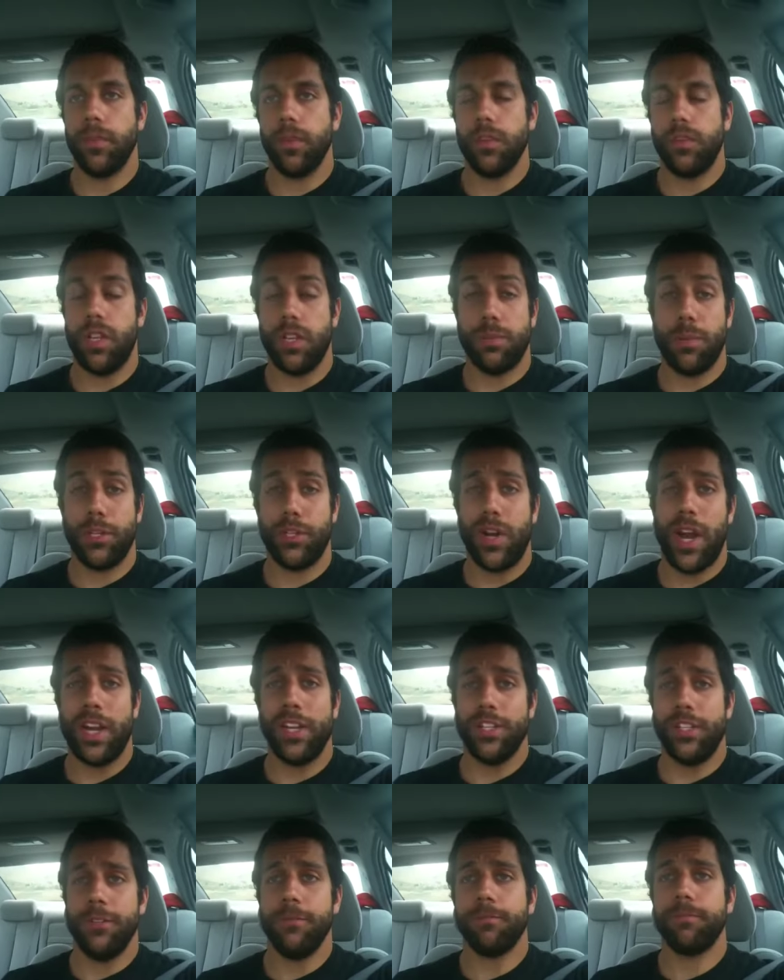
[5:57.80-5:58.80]
so that's my
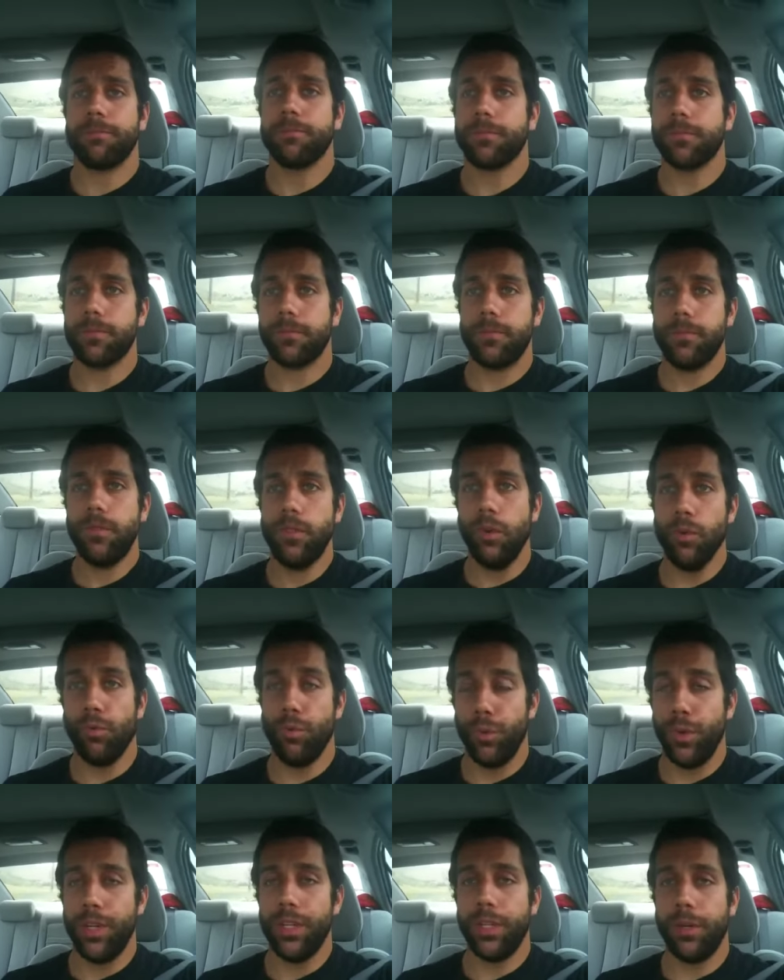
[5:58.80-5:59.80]
strategy.
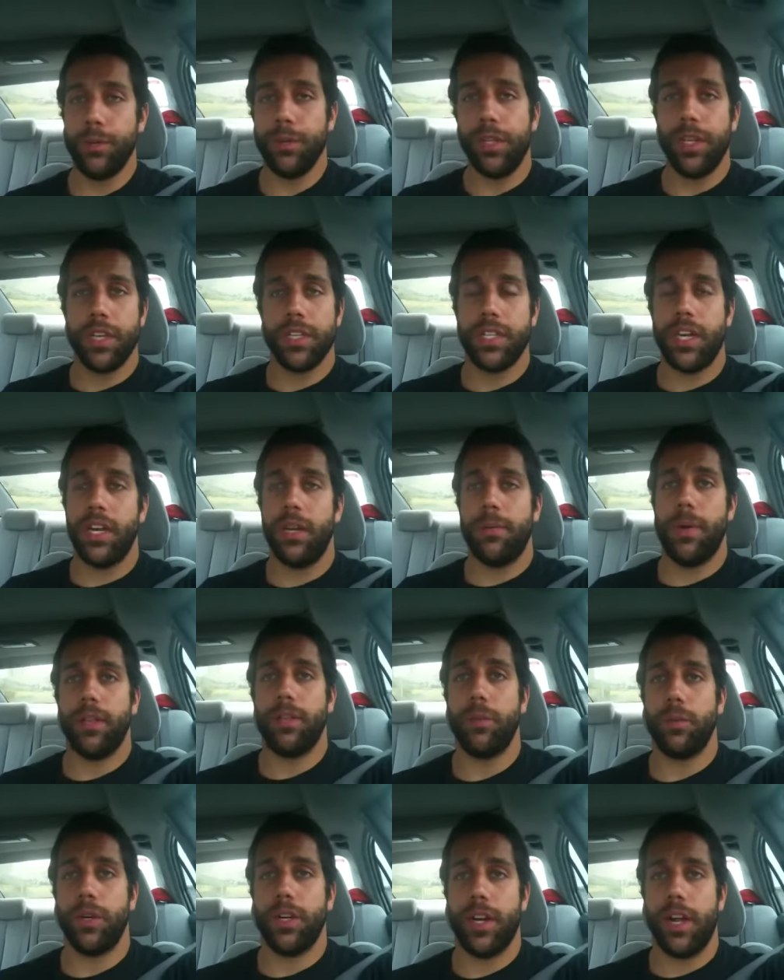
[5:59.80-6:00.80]
Really, really excited about
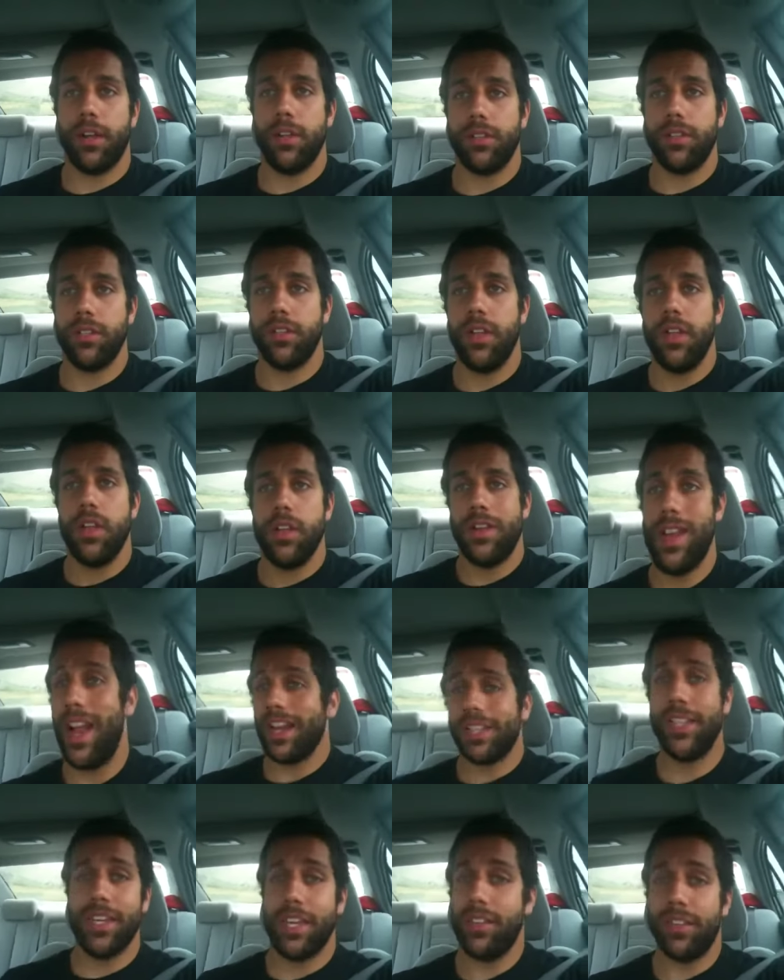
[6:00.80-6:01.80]
the workouts. Not
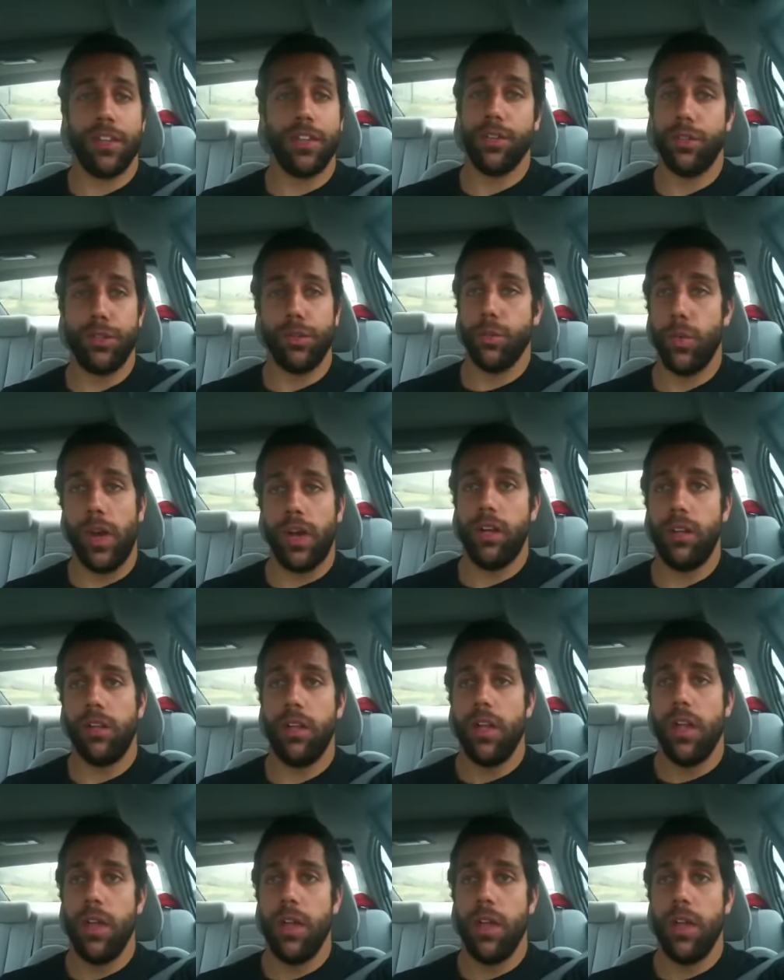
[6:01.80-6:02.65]
because I think I'll do well,